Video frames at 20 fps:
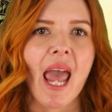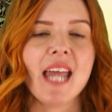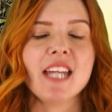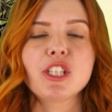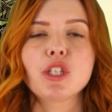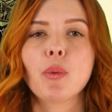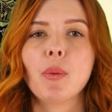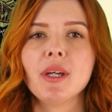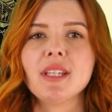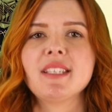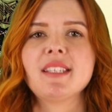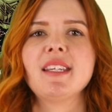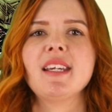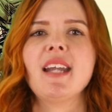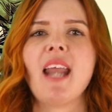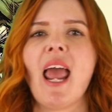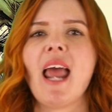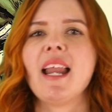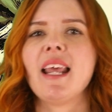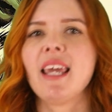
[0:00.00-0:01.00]
a
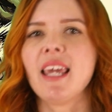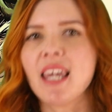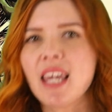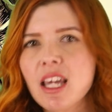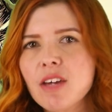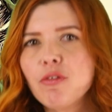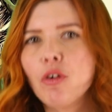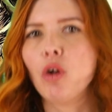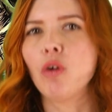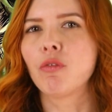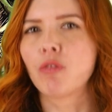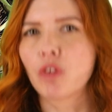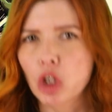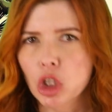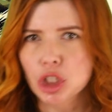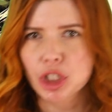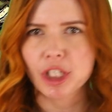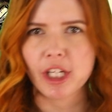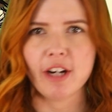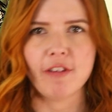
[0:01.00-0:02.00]
twisted and evil
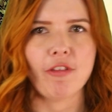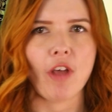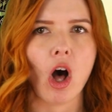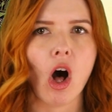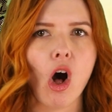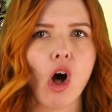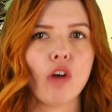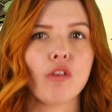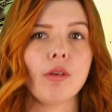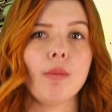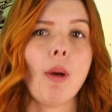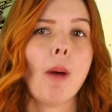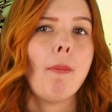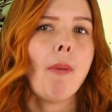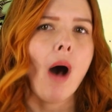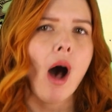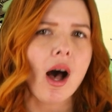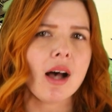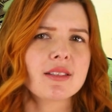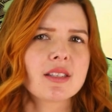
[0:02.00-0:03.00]
version of the Hulk from a
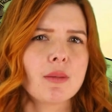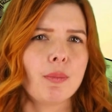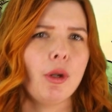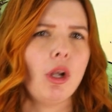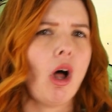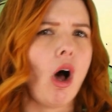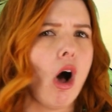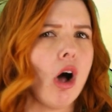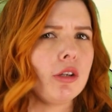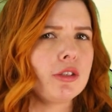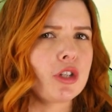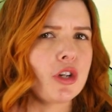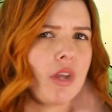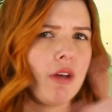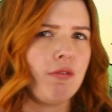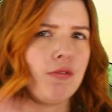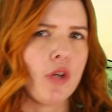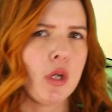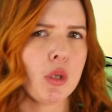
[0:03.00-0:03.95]
possible alternate